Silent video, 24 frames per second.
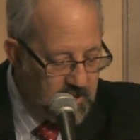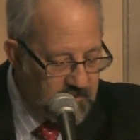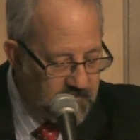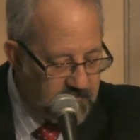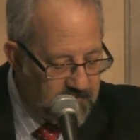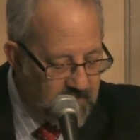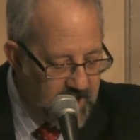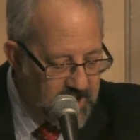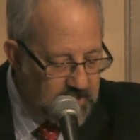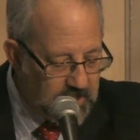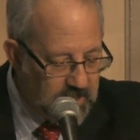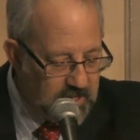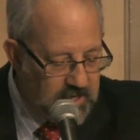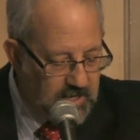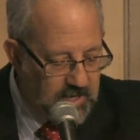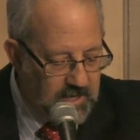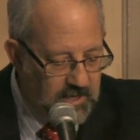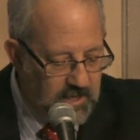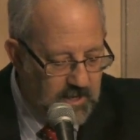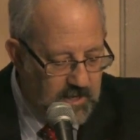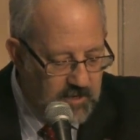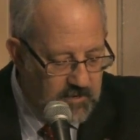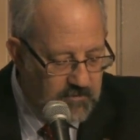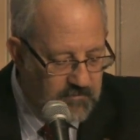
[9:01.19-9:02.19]
Finally,
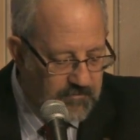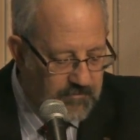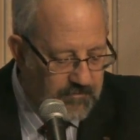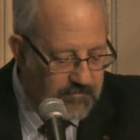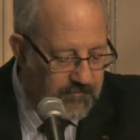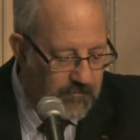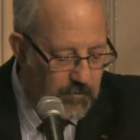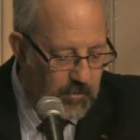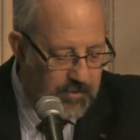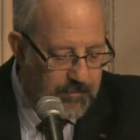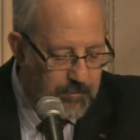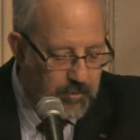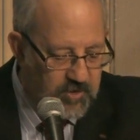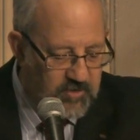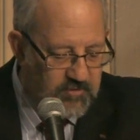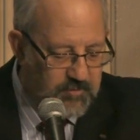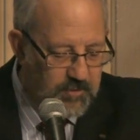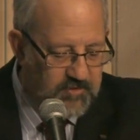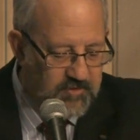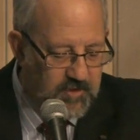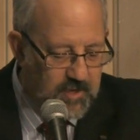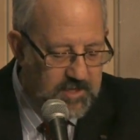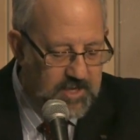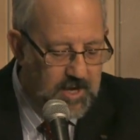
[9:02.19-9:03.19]
his fourth
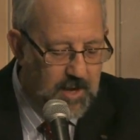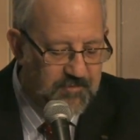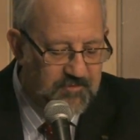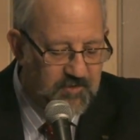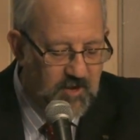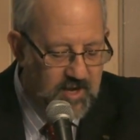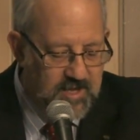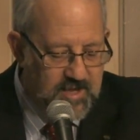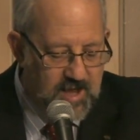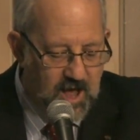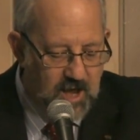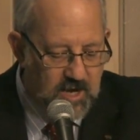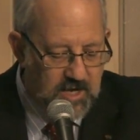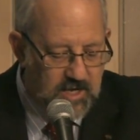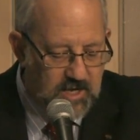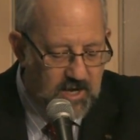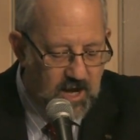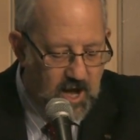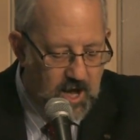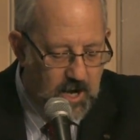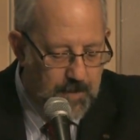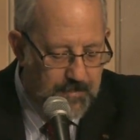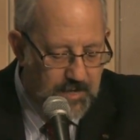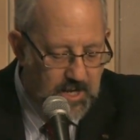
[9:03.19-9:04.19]
principle, he said, in the upside-down
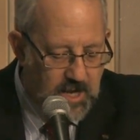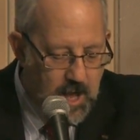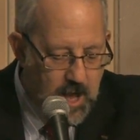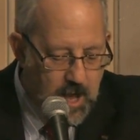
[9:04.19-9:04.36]
economy,